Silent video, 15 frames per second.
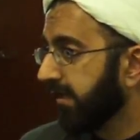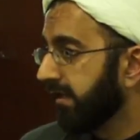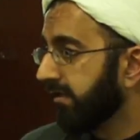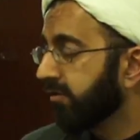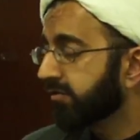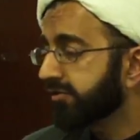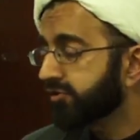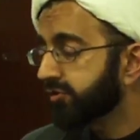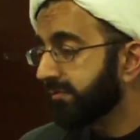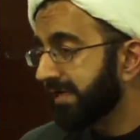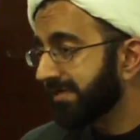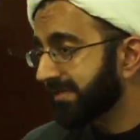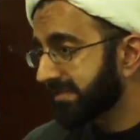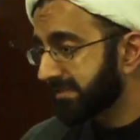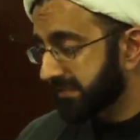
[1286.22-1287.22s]
In order to
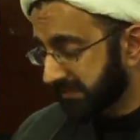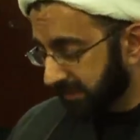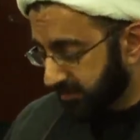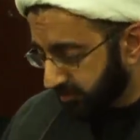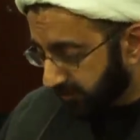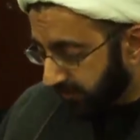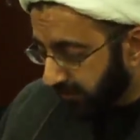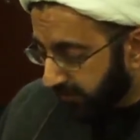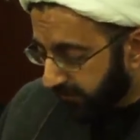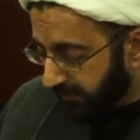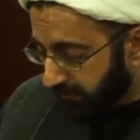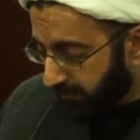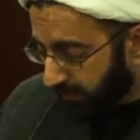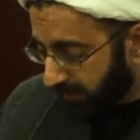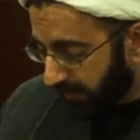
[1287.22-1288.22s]
make this discussion a little bit
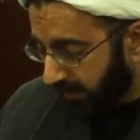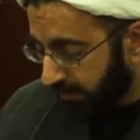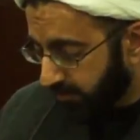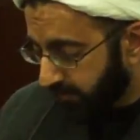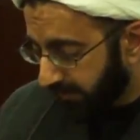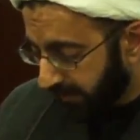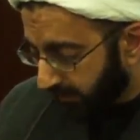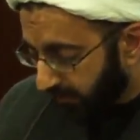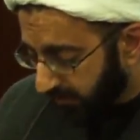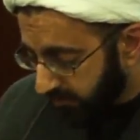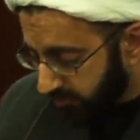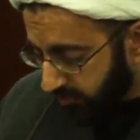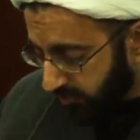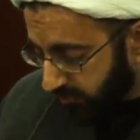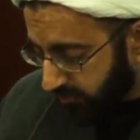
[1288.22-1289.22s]
more concrete, I want
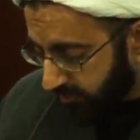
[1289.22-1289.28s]
to